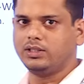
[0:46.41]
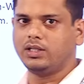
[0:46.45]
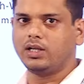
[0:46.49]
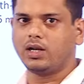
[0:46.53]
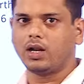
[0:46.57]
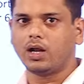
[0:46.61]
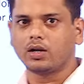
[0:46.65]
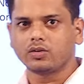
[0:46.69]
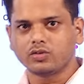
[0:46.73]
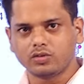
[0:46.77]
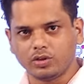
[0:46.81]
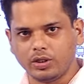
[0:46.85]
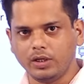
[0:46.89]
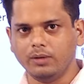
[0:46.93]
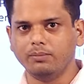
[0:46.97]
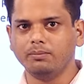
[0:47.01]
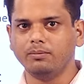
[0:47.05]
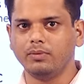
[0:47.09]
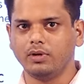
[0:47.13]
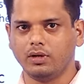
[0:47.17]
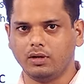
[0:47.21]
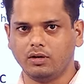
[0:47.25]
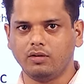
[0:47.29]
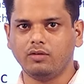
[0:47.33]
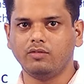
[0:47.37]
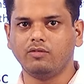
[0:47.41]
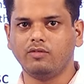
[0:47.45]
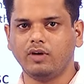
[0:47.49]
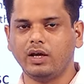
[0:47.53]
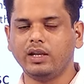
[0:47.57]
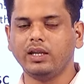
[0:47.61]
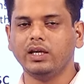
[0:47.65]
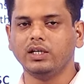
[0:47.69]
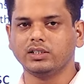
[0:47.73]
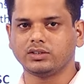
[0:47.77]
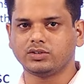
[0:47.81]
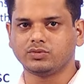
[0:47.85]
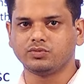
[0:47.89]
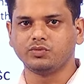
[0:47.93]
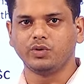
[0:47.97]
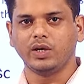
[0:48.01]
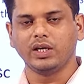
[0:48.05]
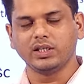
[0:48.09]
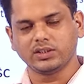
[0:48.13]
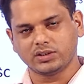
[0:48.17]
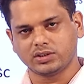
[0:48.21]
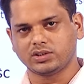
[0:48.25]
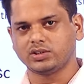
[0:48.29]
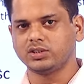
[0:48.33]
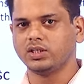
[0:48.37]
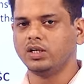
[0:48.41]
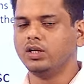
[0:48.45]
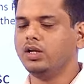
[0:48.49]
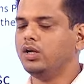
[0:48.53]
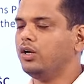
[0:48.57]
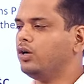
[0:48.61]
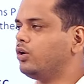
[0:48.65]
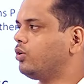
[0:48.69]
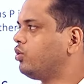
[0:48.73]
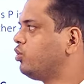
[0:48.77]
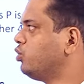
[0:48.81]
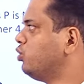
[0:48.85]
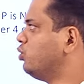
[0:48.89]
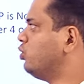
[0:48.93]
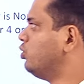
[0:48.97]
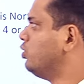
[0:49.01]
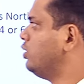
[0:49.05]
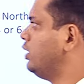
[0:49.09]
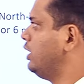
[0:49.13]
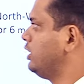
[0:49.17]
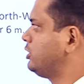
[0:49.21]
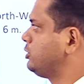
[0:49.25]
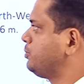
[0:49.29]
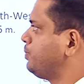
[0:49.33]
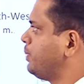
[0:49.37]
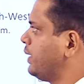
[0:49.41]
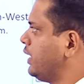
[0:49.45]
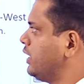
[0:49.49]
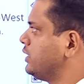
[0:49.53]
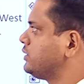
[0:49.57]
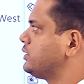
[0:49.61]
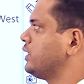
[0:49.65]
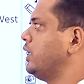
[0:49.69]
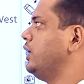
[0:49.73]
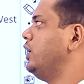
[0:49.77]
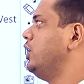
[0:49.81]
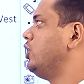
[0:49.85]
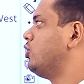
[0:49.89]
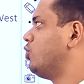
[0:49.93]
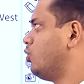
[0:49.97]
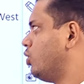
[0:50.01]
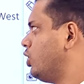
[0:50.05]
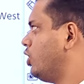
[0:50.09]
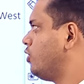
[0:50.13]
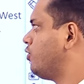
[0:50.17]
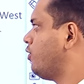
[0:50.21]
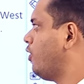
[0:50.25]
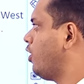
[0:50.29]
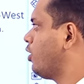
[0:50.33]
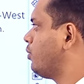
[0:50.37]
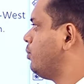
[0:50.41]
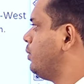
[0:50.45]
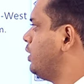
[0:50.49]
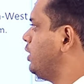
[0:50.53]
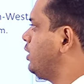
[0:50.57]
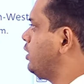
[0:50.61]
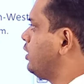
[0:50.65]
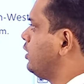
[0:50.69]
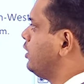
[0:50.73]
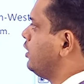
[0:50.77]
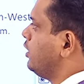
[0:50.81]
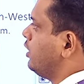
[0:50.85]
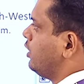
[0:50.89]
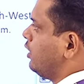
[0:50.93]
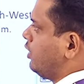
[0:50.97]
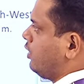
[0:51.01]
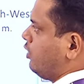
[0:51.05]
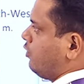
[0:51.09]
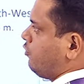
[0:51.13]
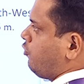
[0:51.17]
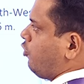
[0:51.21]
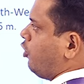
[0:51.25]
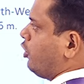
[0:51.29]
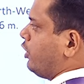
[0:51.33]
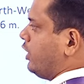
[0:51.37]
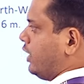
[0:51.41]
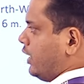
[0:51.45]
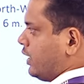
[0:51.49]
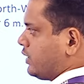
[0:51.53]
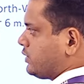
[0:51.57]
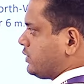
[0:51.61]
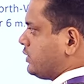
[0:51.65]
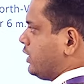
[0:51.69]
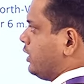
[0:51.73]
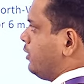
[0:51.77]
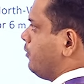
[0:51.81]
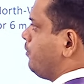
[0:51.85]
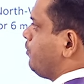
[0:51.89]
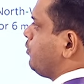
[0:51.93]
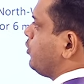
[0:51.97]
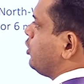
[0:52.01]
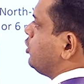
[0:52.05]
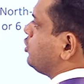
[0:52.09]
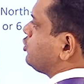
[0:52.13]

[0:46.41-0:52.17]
There are three uh, various ways to express any coded format uh, for direction.